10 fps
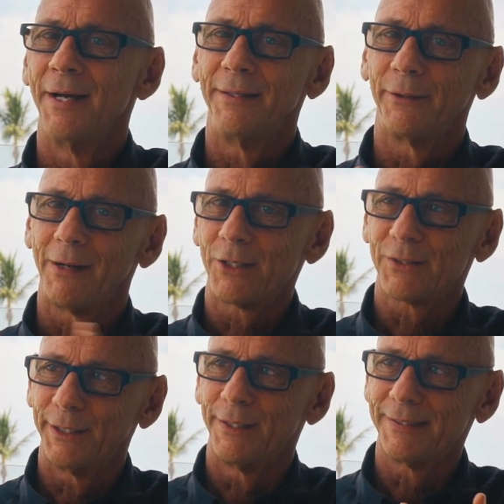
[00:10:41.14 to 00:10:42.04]
they're
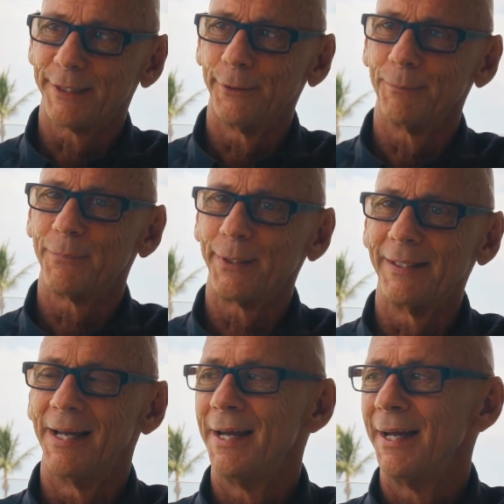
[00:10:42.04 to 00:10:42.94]
actually on tilt, but
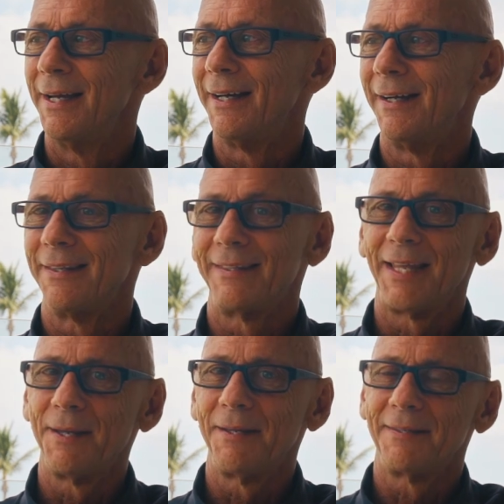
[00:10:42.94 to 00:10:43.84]

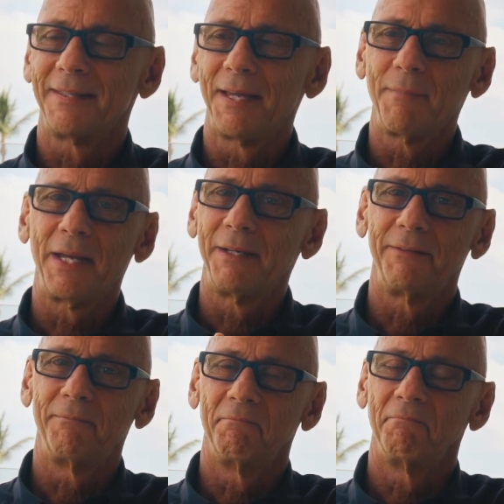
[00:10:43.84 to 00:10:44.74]
they may
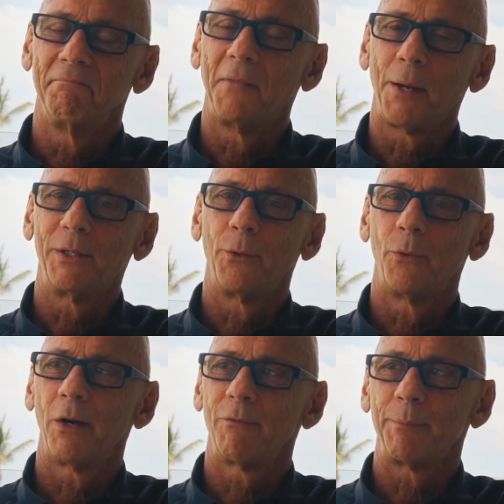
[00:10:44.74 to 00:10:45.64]
not be
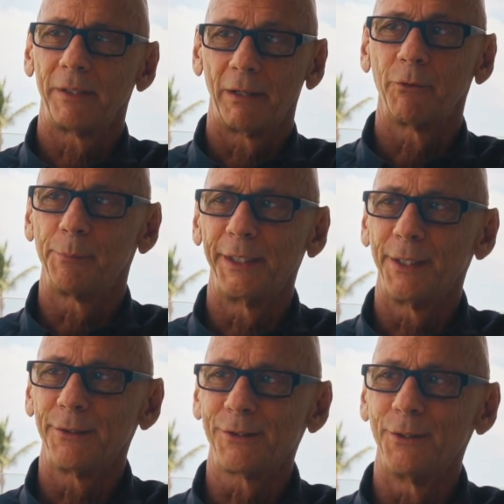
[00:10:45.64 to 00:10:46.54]
aware of it, but everybody
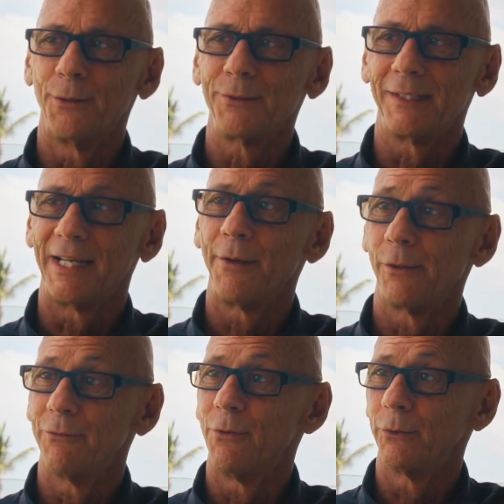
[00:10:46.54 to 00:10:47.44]
else knows that now
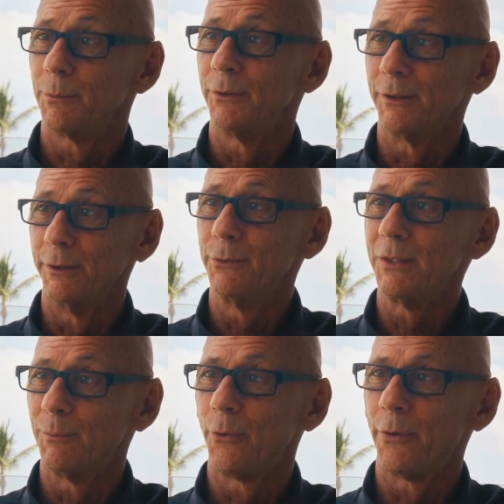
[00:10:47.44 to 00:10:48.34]
they're vulnerable to
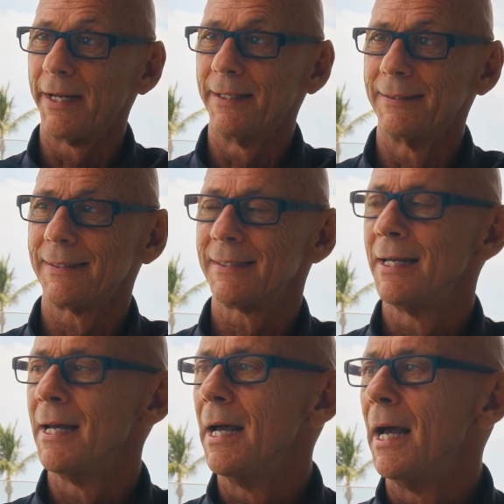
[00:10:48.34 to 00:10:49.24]
losing more hands.
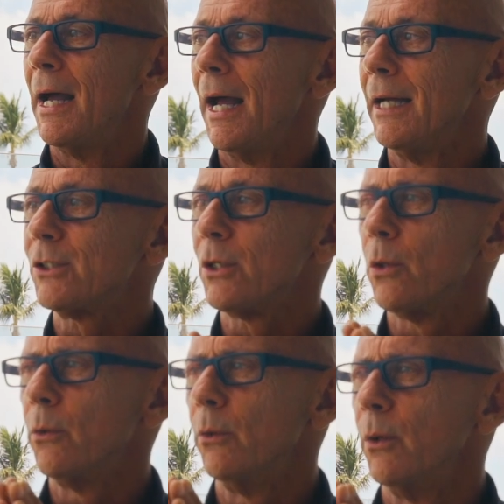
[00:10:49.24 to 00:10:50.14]
And
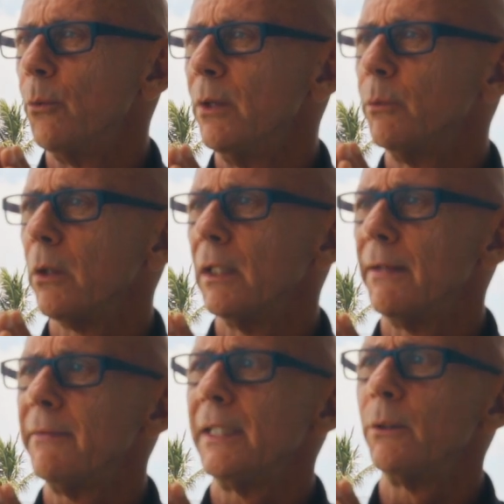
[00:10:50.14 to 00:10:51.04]
so when we're
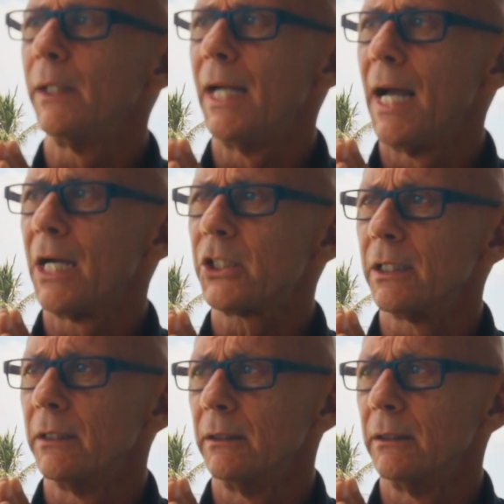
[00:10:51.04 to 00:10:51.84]
living in reaction,